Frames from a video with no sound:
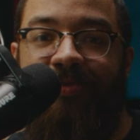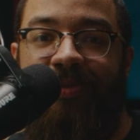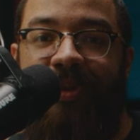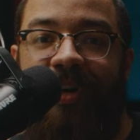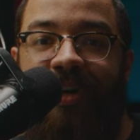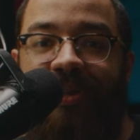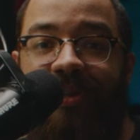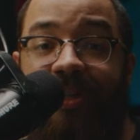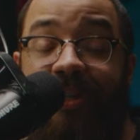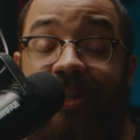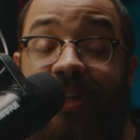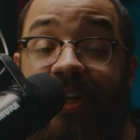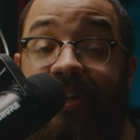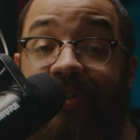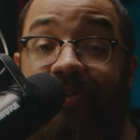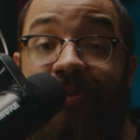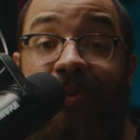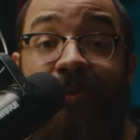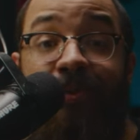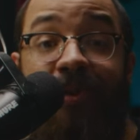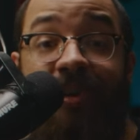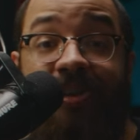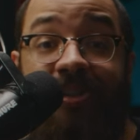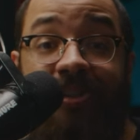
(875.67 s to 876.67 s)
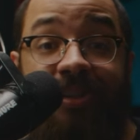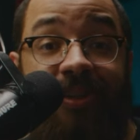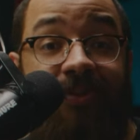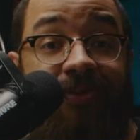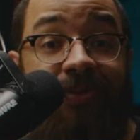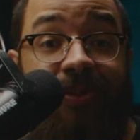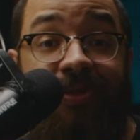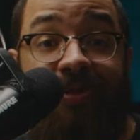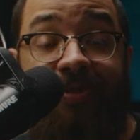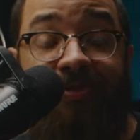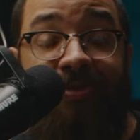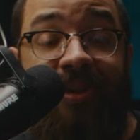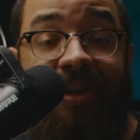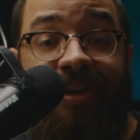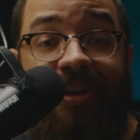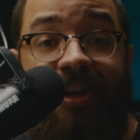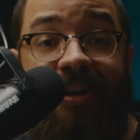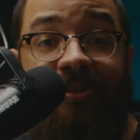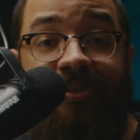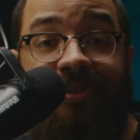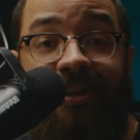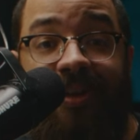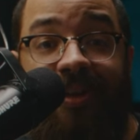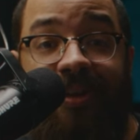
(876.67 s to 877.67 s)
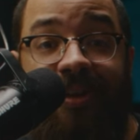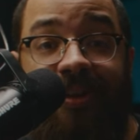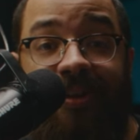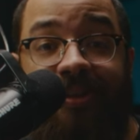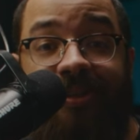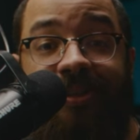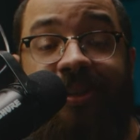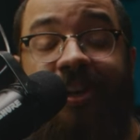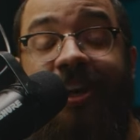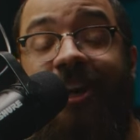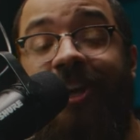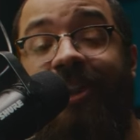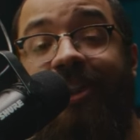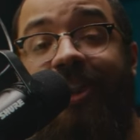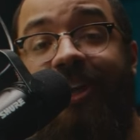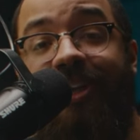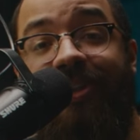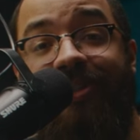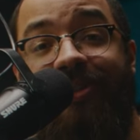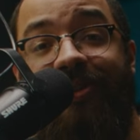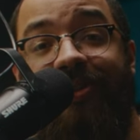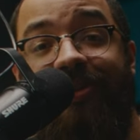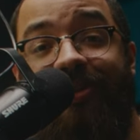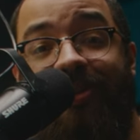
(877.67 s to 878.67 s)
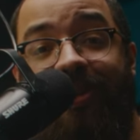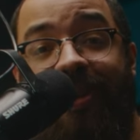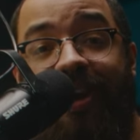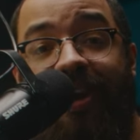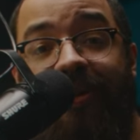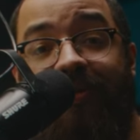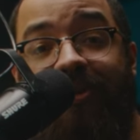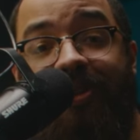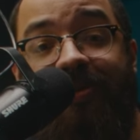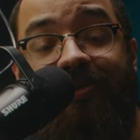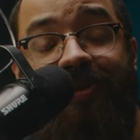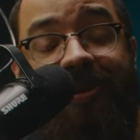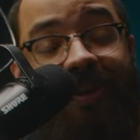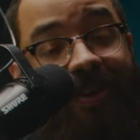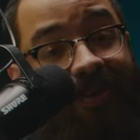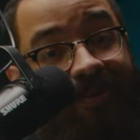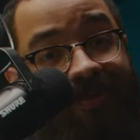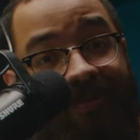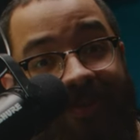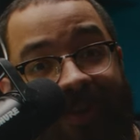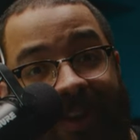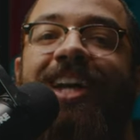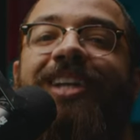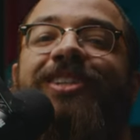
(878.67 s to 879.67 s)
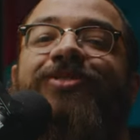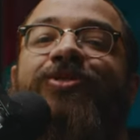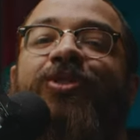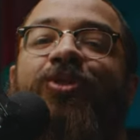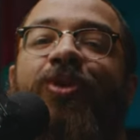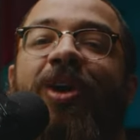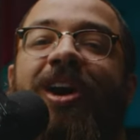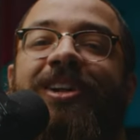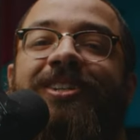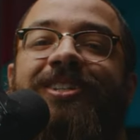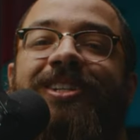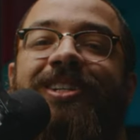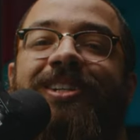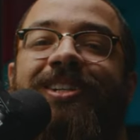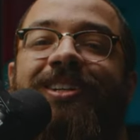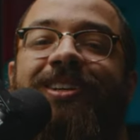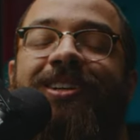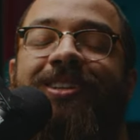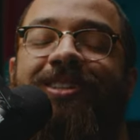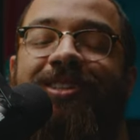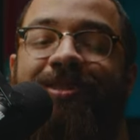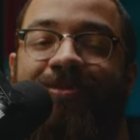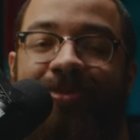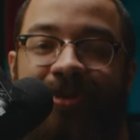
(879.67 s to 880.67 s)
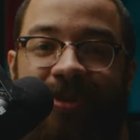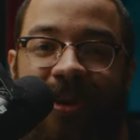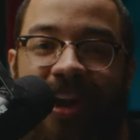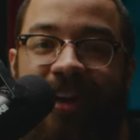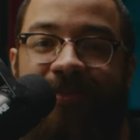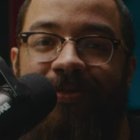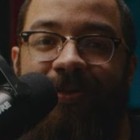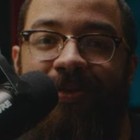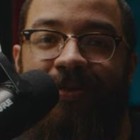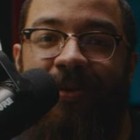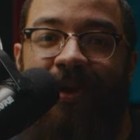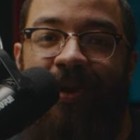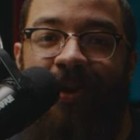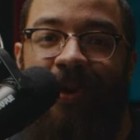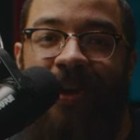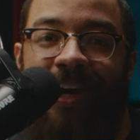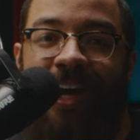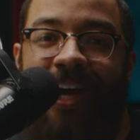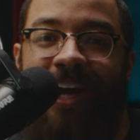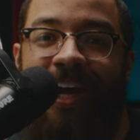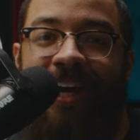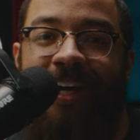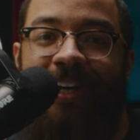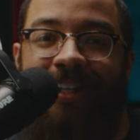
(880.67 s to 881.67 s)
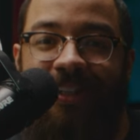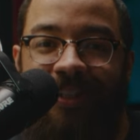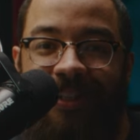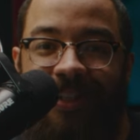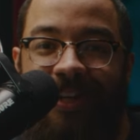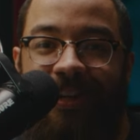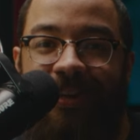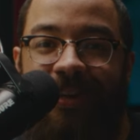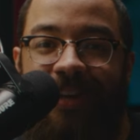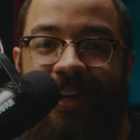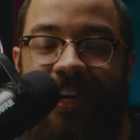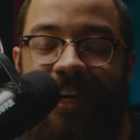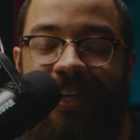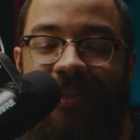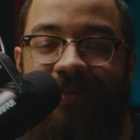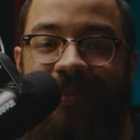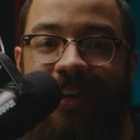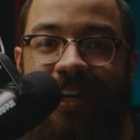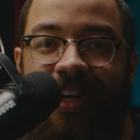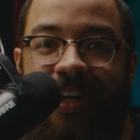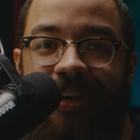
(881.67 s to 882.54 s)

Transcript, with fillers: this project, and if you want to see future breakdowns like this, let us know in the comments below. Thanks for watching, subscribe for more, and I'll see you in the next